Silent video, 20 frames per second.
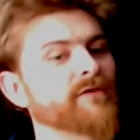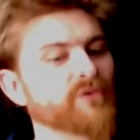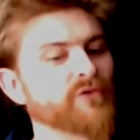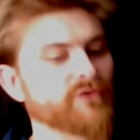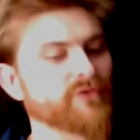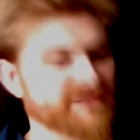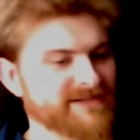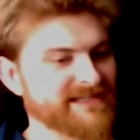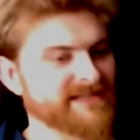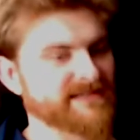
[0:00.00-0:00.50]
of
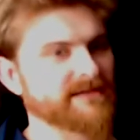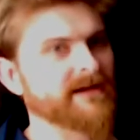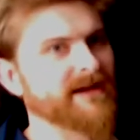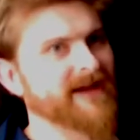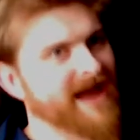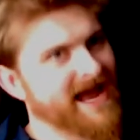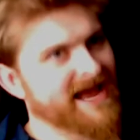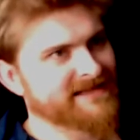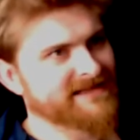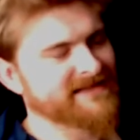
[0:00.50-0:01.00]
course this guy
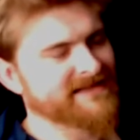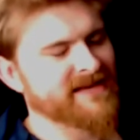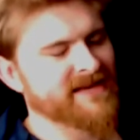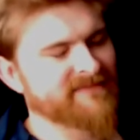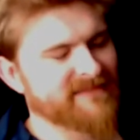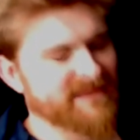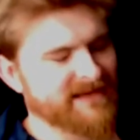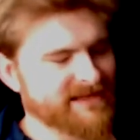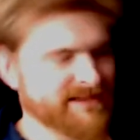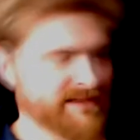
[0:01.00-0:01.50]
has the
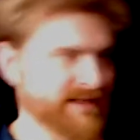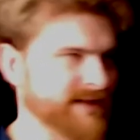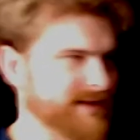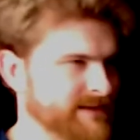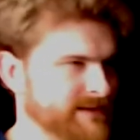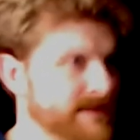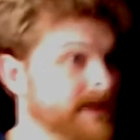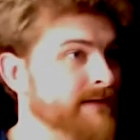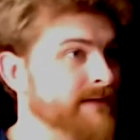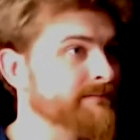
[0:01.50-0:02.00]
same thick skin
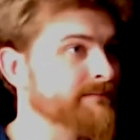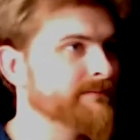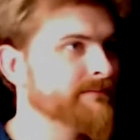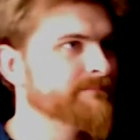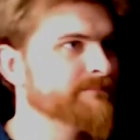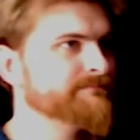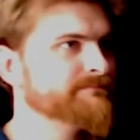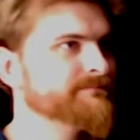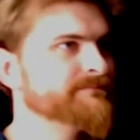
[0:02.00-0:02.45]
as him.